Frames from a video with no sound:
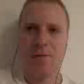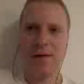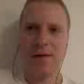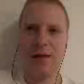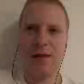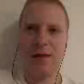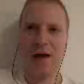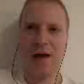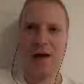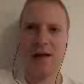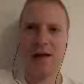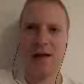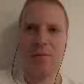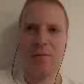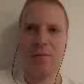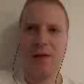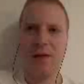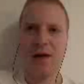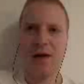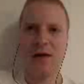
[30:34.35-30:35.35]
but
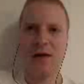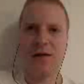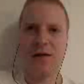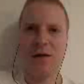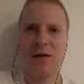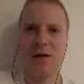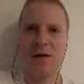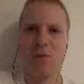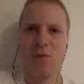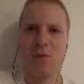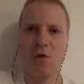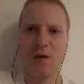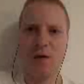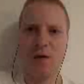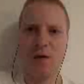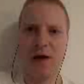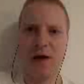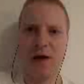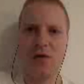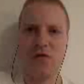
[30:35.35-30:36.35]
that makes them
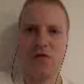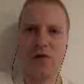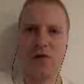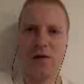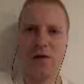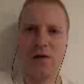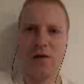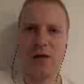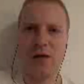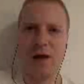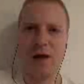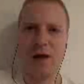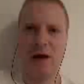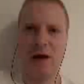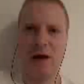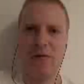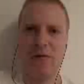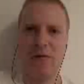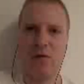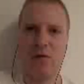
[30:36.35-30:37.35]
more dangerous than
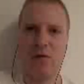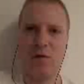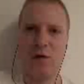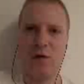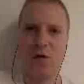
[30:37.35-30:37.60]
ever.